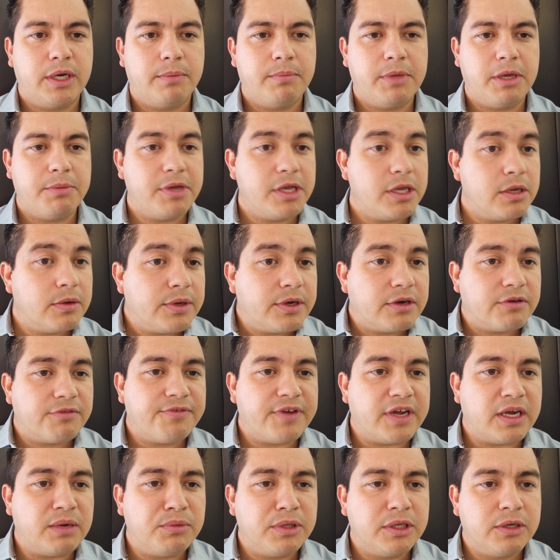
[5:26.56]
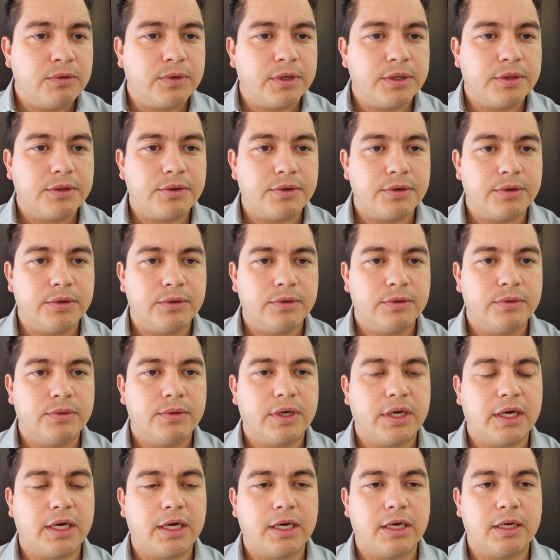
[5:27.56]
maybe you and your family went
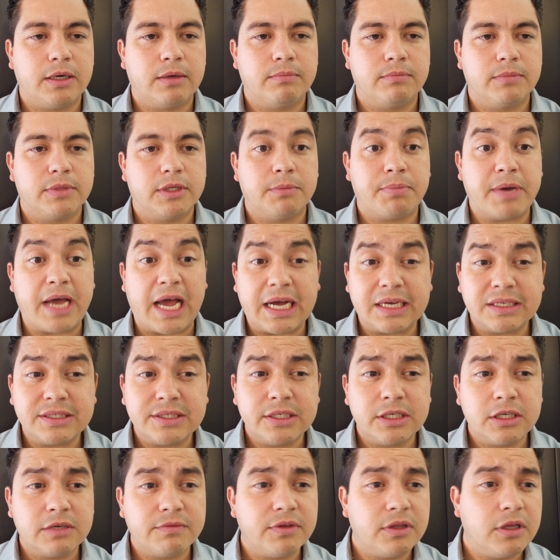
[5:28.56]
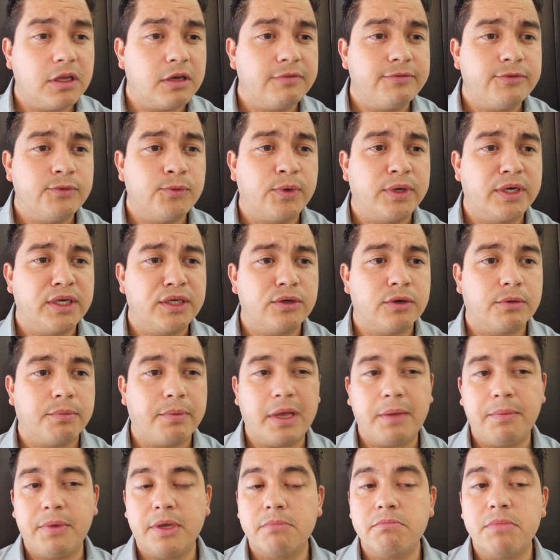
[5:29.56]
through the passing of a loved one, or
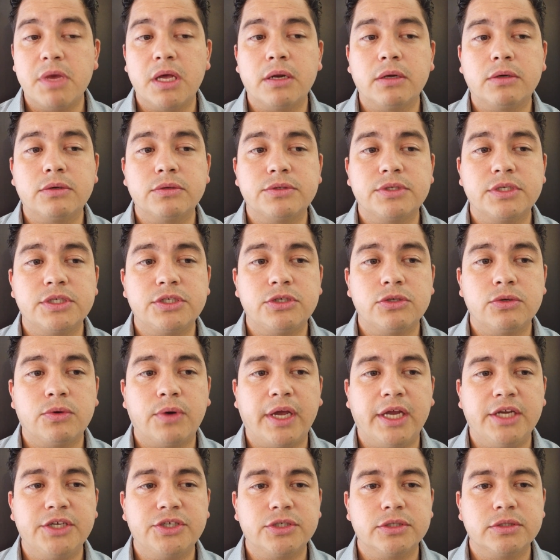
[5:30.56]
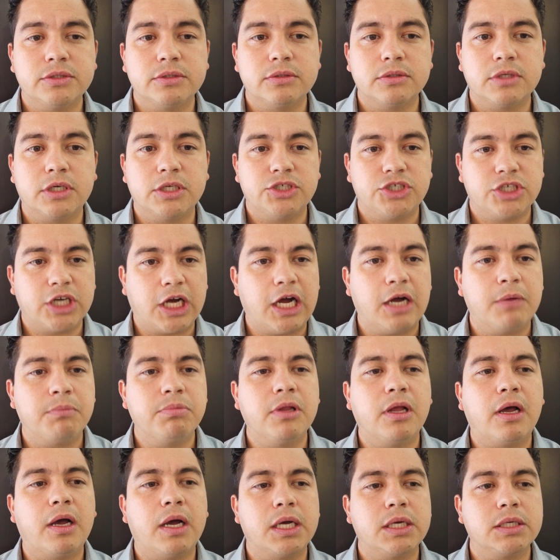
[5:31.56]
maybe a medical situation, a job
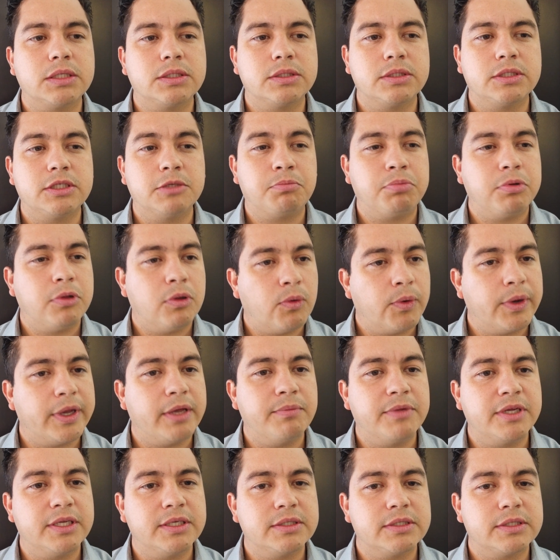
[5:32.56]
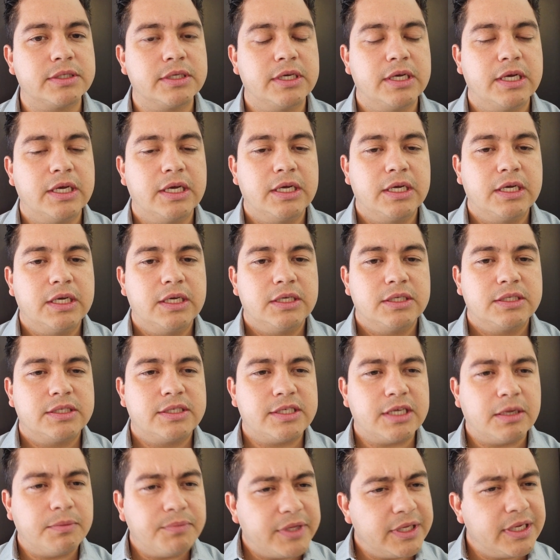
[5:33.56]
loss, deployment,
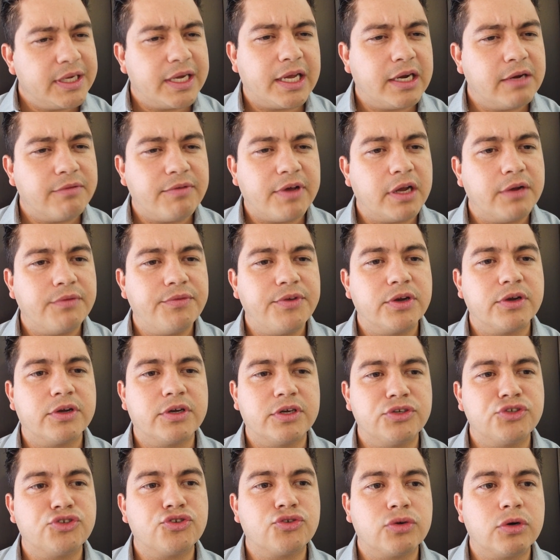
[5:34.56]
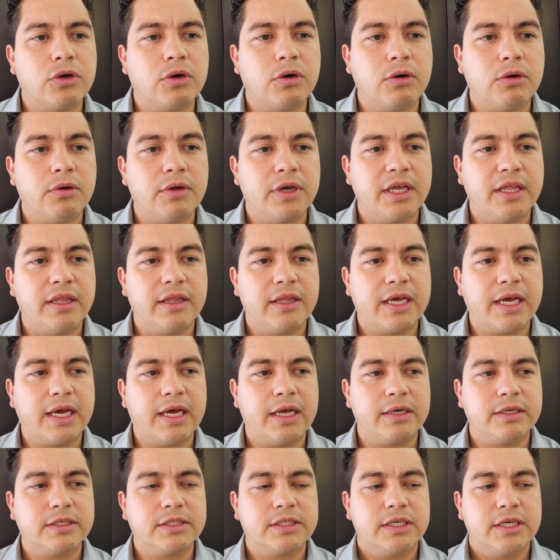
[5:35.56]
something kind of out of your control, and
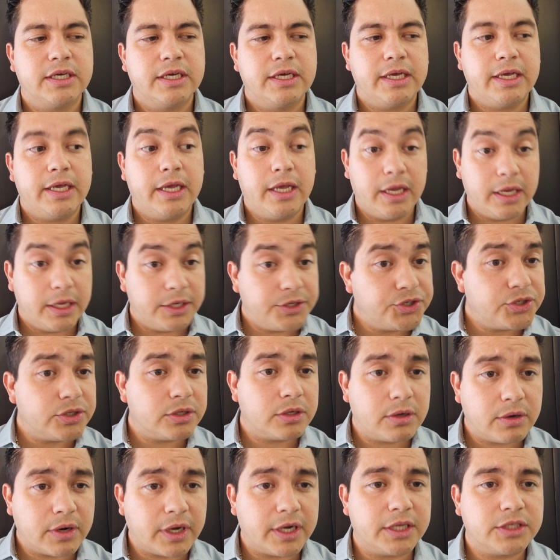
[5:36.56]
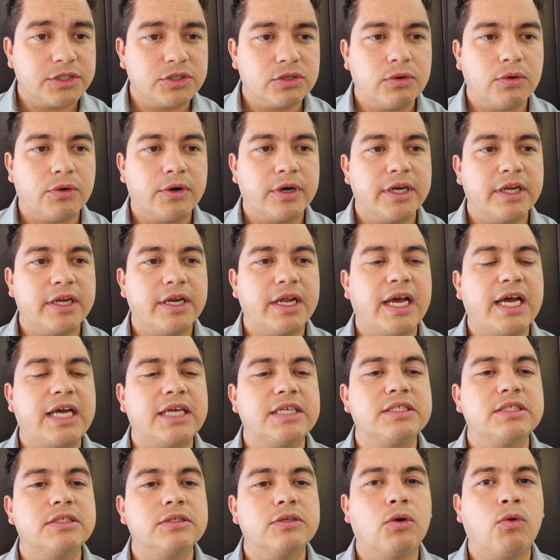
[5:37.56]
that hit your credit score and it
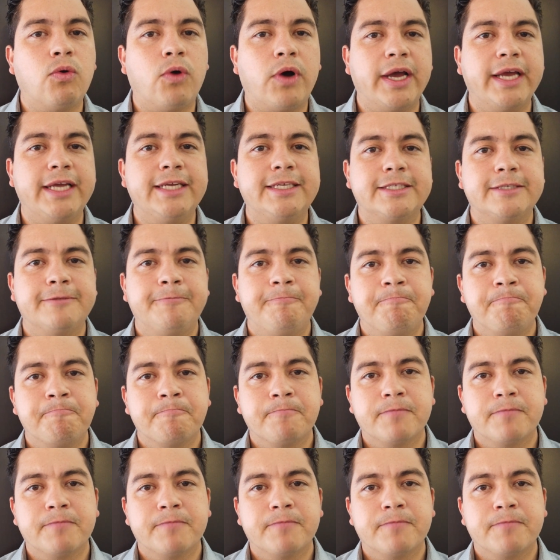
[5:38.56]
hasn't quite